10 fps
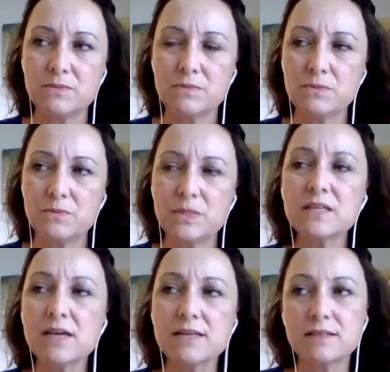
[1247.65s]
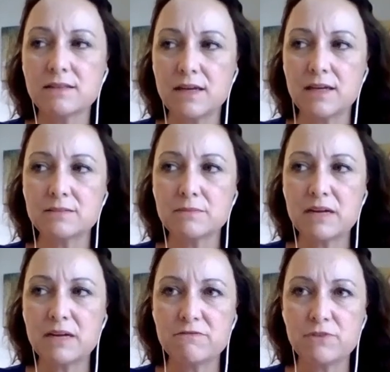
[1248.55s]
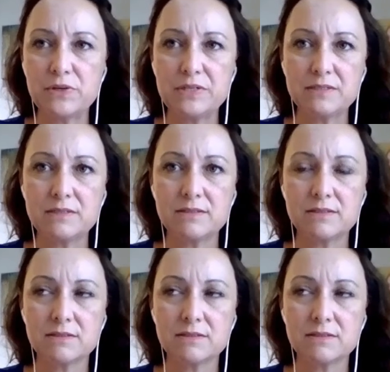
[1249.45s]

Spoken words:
Realizing that my voice